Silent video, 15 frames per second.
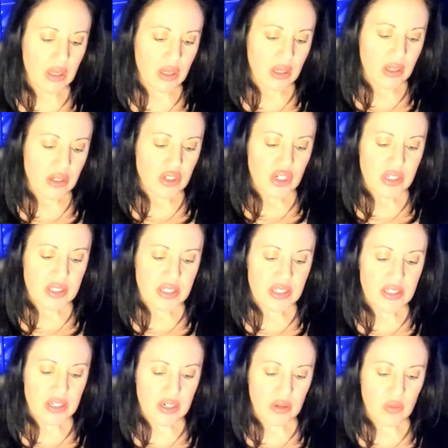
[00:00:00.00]

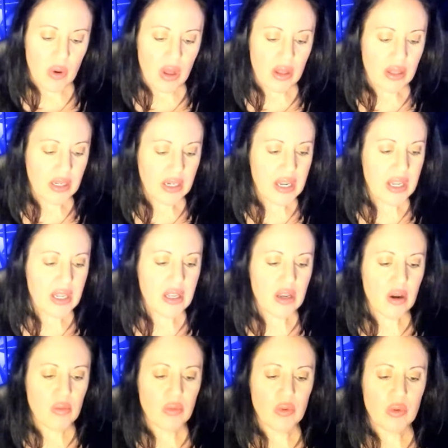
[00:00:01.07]
Justice and equality,
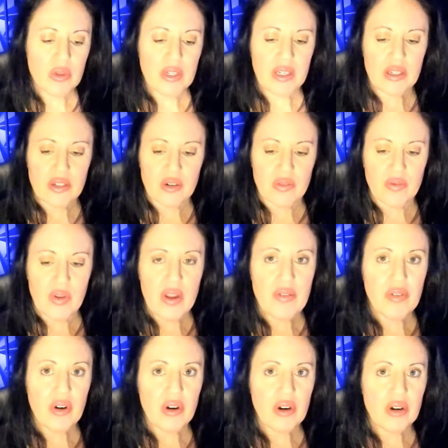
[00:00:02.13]
a ruling in your
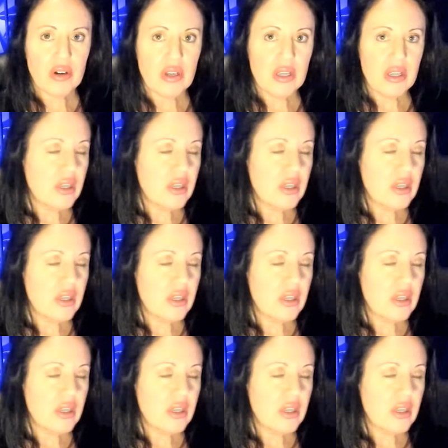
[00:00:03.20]
favor.